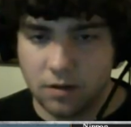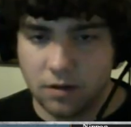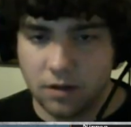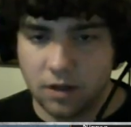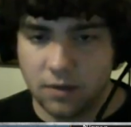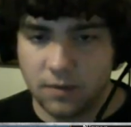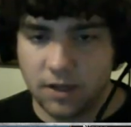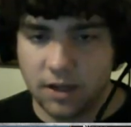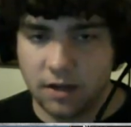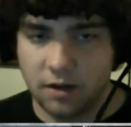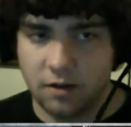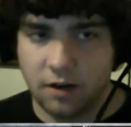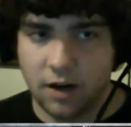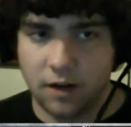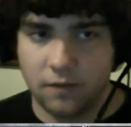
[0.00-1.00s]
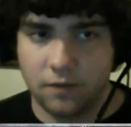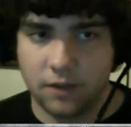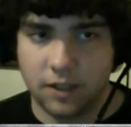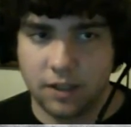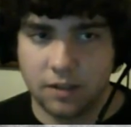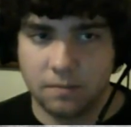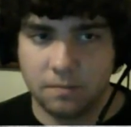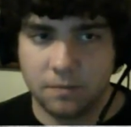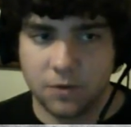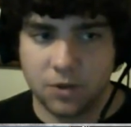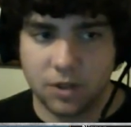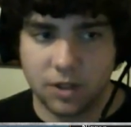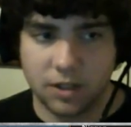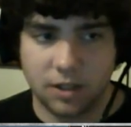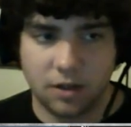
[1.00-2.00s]
Good, we got our Grand Fleet
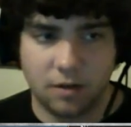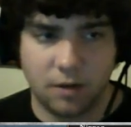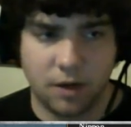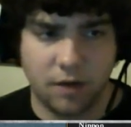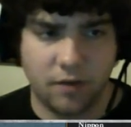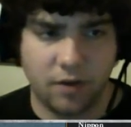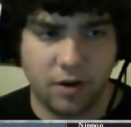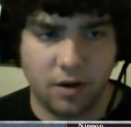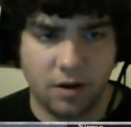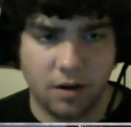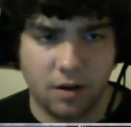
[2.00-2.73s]
constructed or whatever.